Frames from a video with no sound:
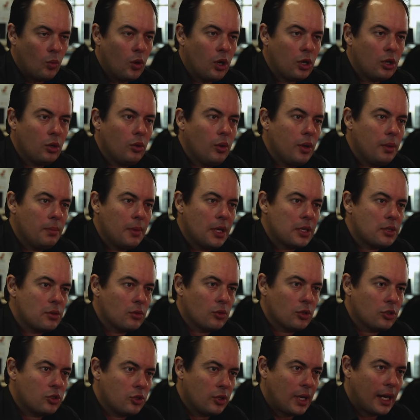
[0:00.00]
what can we
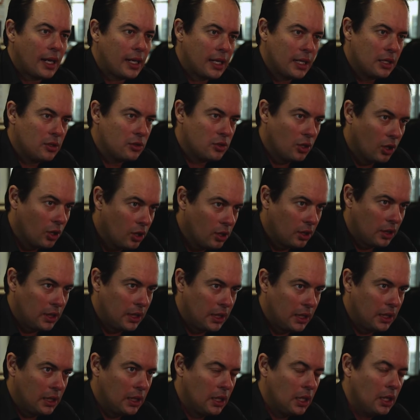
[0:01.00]
measure or track
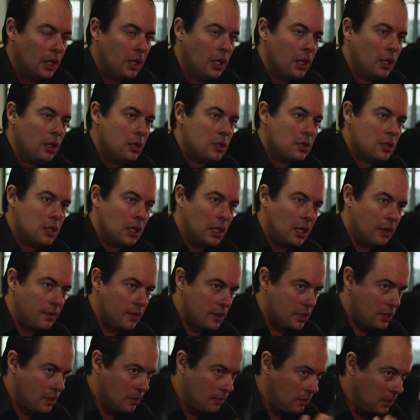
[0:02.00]
internally to give
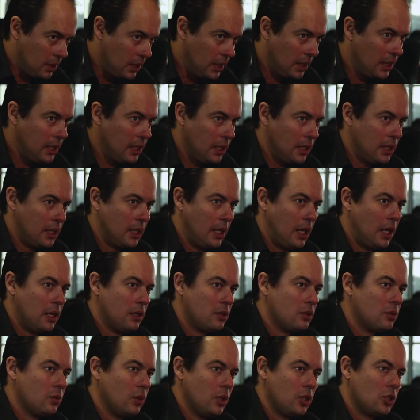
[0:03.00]
us some lead
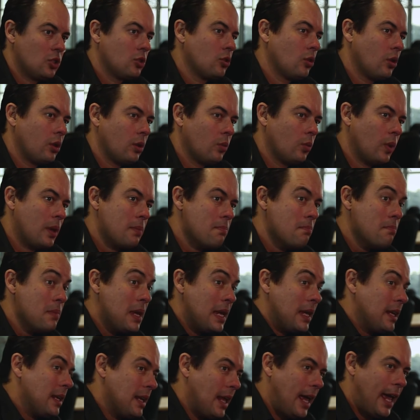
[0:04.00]
indicators to ensure that we
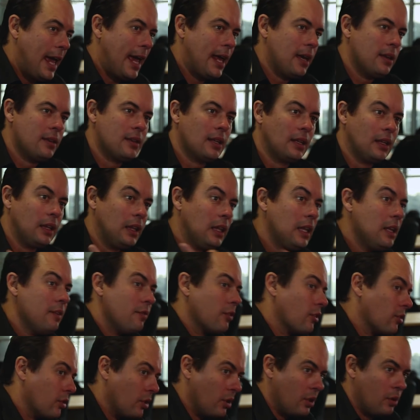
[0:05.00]
meet and
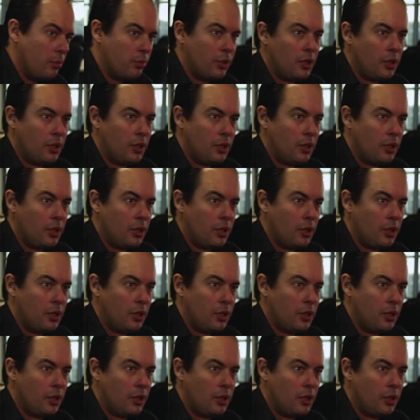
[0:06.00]
deliver on the